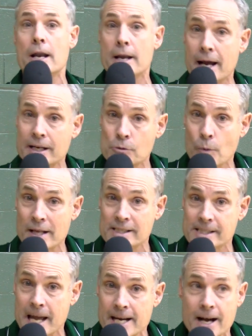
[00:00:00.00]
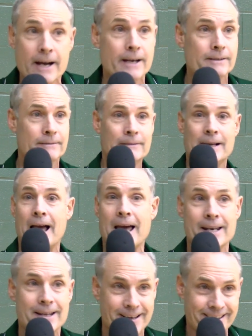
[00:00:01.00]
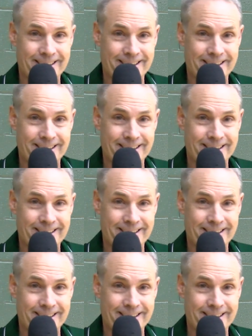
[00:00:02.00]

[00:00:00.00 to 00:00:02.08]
next Wednesday night and